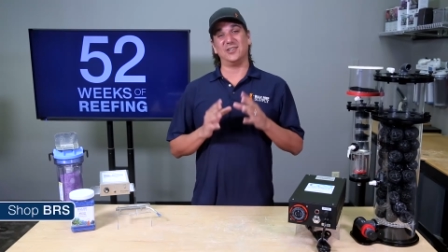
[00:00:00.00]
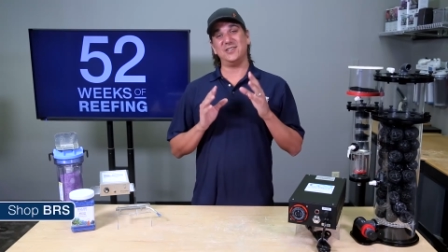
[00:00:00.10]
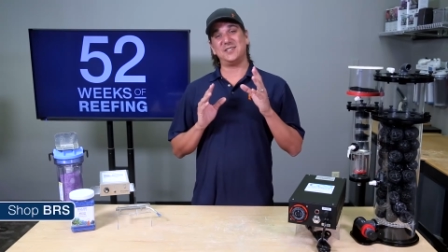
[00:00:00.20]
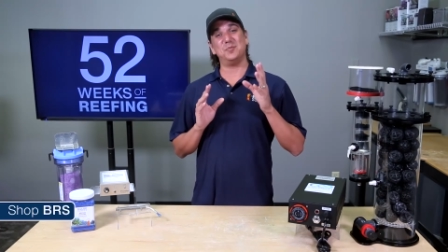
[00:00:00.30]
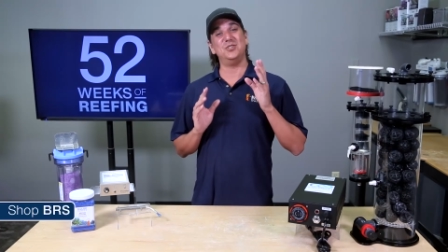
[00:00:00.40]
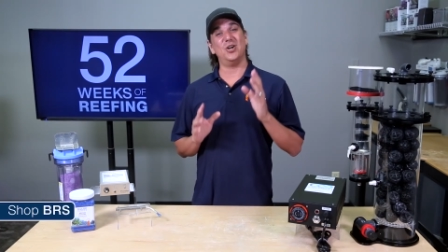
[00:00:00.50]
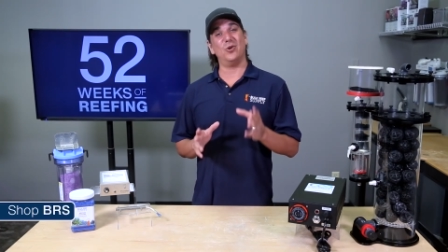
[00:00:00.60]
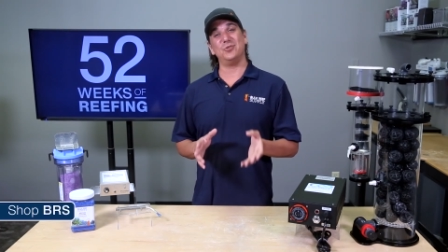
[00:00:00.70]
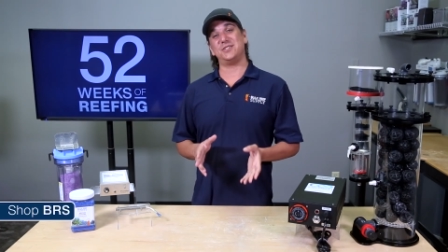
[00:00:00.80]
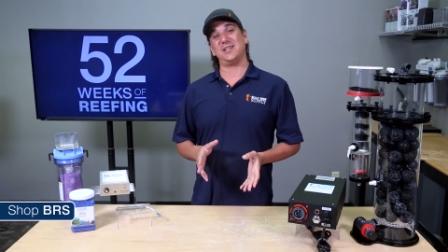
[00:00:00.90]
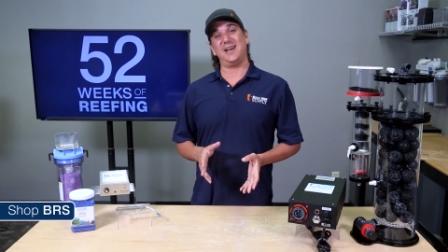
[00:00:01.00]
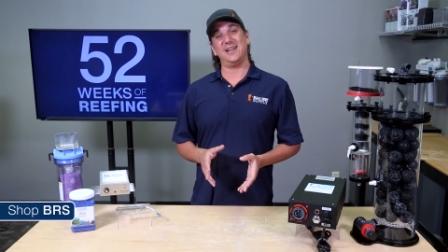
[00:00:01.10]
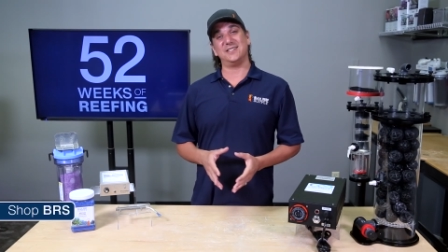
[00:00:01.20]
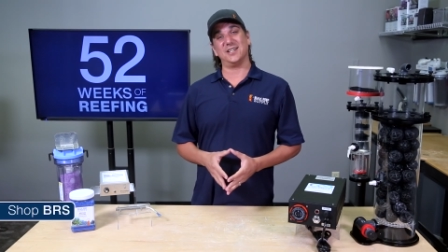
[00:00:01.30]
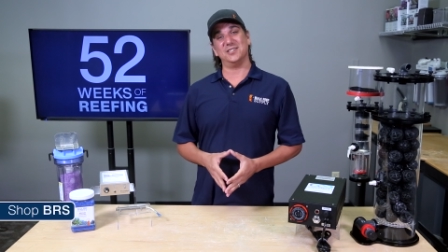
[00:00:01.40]
There is some known
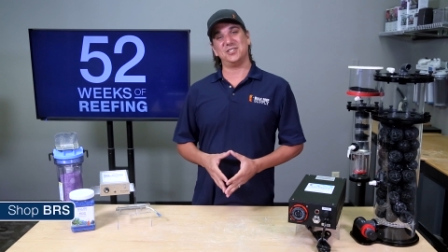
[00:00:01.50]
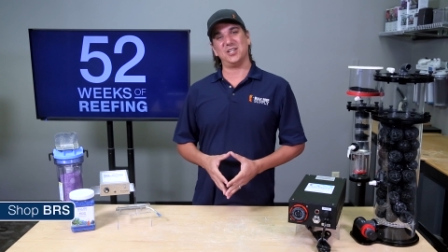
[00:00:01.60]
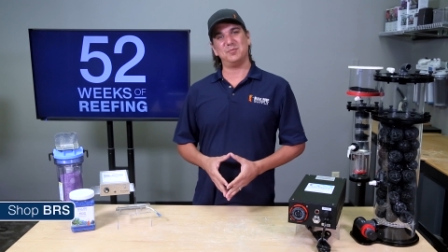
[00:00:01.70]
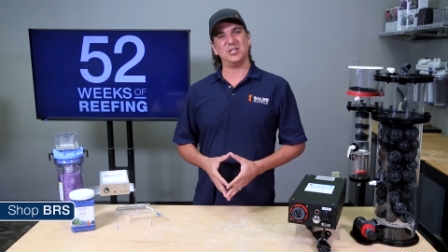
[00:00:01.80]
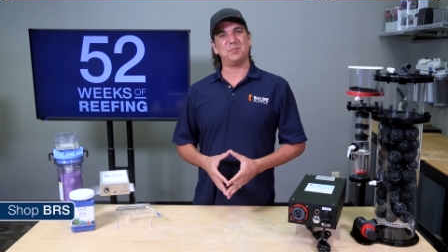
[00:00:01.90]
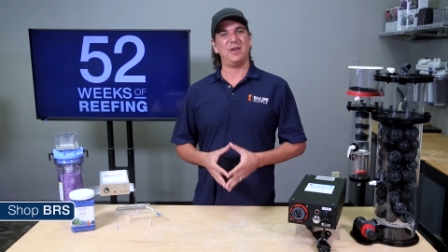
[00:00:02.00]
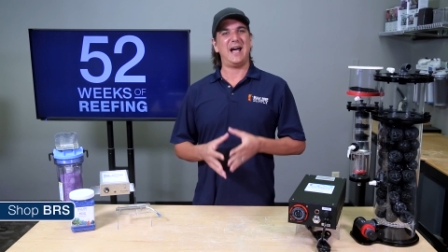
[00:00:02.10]
science on the subject,